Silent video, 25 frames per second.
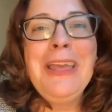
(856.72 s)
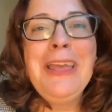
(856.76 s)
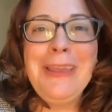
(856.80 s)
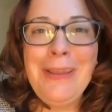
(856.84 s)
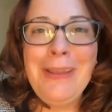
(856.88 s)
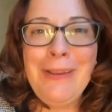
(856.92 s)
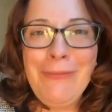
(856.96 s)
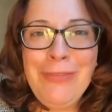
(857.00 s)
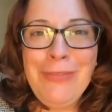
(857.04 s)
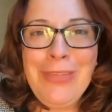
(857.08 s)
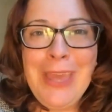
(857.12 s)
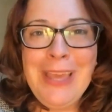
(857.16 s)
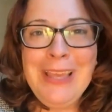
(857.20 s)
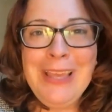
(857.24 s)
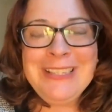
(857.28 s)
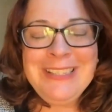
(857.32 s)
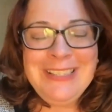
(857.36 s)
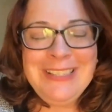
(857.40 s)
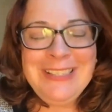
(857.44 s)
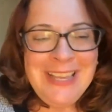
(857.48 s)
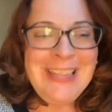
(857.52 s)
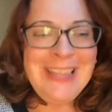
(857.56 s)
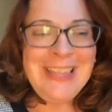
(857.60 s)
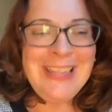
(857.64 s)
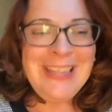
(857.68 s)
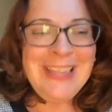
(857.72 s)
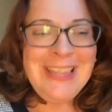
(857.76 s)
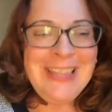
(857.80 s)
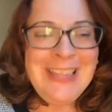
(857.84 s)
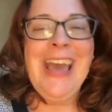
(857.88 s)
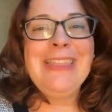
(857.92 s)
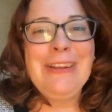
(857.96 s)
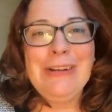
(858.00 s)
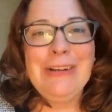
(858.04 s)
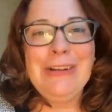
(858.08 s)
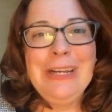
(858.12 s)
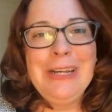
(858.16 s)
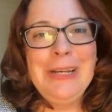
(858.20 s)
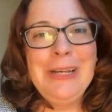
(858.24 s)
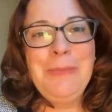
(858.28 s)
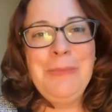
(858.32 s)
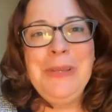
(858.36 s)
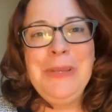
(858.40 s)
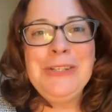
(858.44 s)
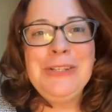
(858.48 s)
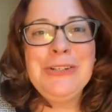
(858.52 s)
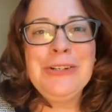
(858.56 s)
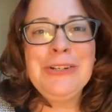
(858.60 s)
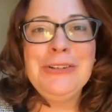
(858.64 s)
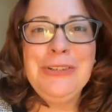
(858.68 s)
if they see that, they're going
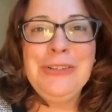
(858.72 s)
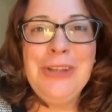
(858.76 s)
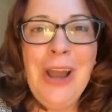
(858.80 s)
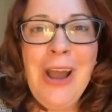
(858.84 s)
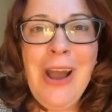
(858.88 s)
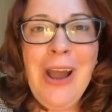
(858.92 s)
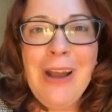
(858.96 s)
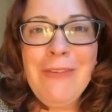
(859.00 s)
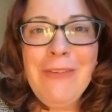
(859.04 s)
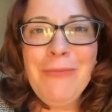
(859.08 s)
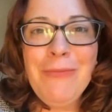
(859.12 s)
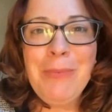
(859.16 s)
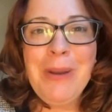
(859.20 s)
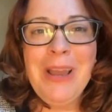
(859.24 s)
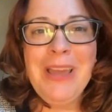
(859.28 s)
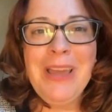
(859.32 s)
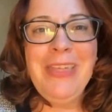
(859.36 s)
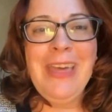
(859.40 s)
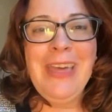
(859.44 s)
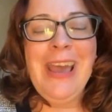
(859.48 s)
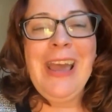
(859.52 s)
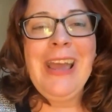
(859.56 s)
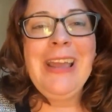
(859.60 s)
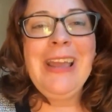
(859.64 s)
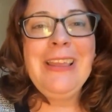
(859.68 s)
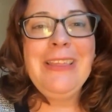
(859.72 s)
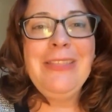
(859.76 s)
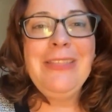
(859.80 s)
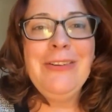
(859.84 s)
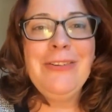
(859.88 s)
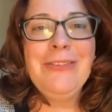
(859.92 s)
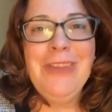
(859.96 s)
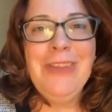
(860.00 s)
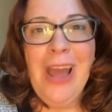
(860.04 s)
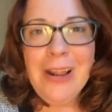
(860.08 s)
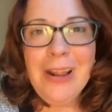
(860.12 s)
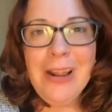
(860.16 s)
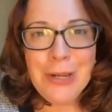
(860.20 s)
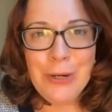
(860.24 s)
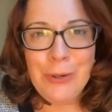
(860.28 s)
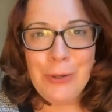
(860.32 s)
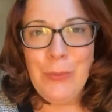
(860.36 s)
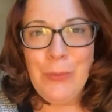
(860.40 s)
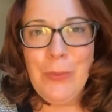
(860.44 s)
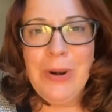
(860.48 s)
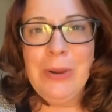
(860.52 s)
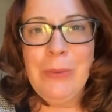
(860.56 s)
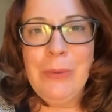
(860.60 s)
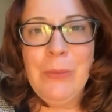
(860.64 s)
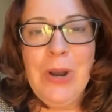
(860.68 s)
to be turned off by that, and they're not going
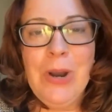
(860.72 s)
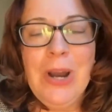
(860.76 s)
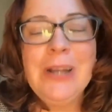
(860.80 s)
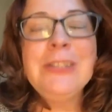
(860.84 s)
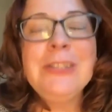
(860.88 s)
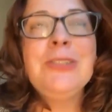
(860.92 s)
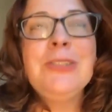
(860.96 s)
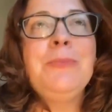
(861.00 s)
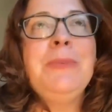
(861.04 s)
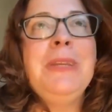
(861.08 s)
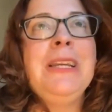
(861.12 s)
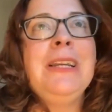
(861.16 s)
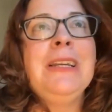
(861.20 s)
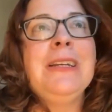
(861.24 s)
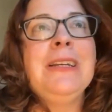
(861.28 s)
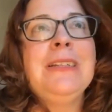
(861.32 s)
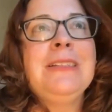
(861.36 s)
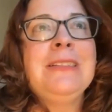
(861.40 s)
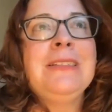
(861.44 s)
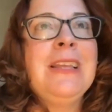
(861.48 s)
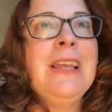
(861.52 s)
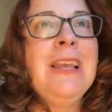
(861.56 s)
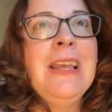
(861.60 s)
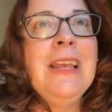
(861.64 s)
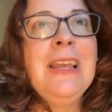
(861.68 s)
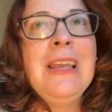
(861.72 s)
to want to watch, because